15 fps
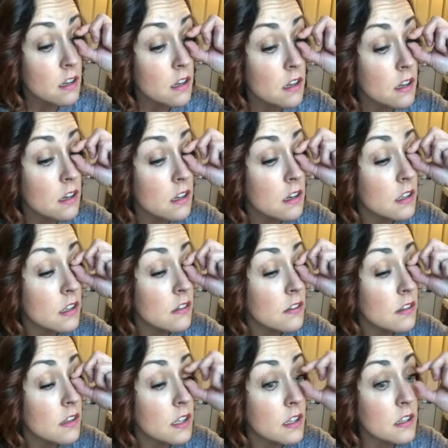I'm gonna give it
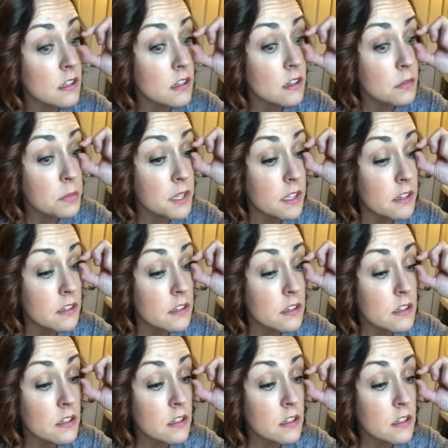like a little pinch